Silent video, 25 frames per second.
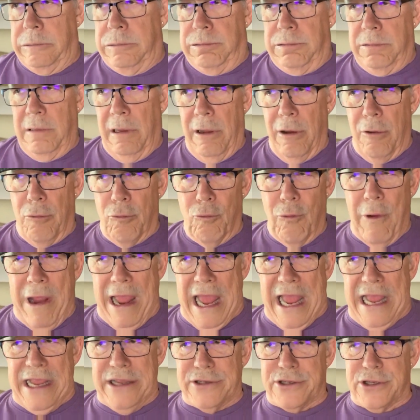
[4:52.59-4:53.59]
a
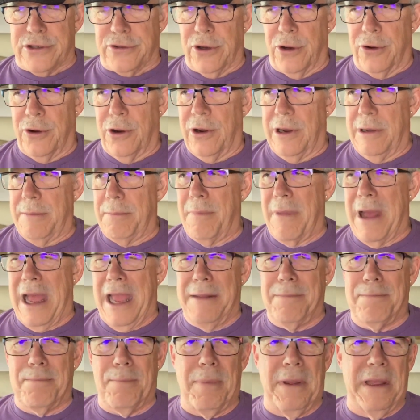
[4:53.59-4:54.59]
razor, and
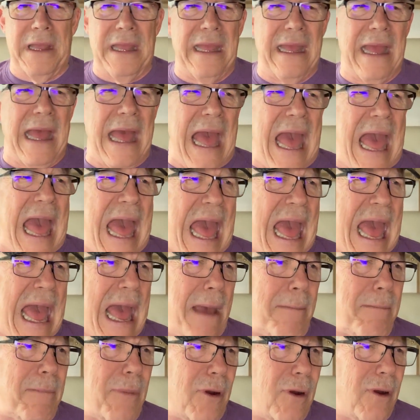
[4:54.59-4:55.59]
might be a
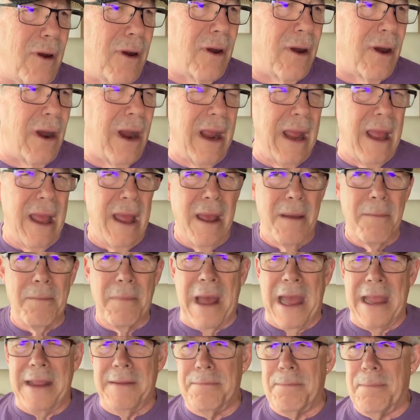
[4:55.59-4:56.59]
hammer,
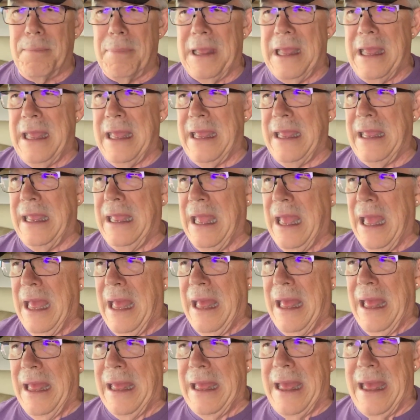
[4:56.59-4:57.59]
might be
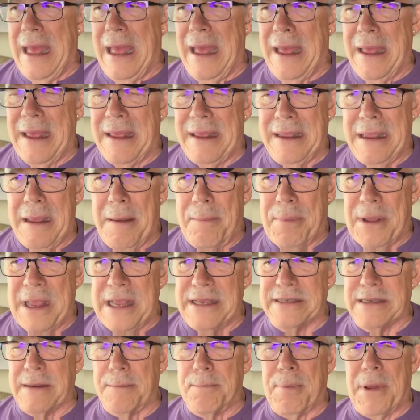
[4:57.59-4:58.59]
a
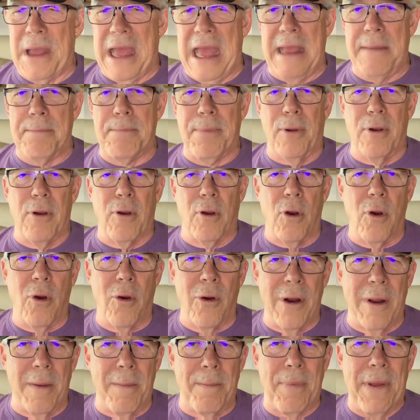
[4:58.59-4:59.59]
piece of paper
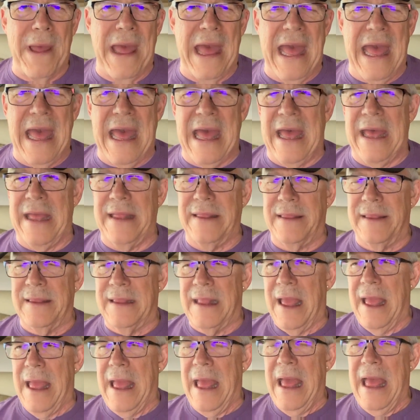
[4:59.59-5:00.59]
or a pen.
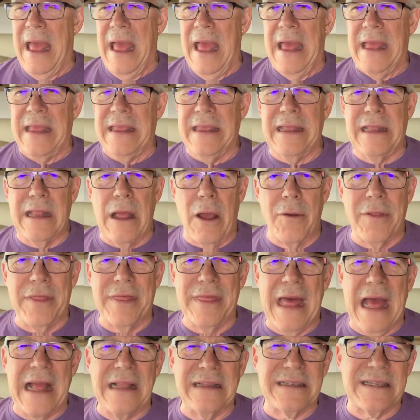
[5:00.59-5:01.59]

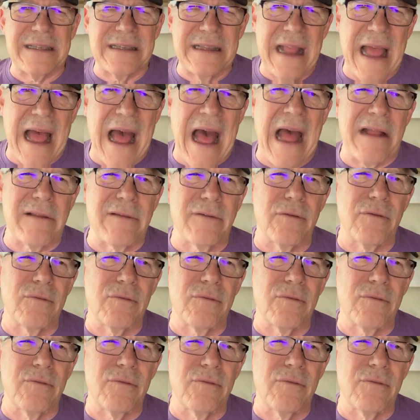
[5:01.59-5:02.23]
that's not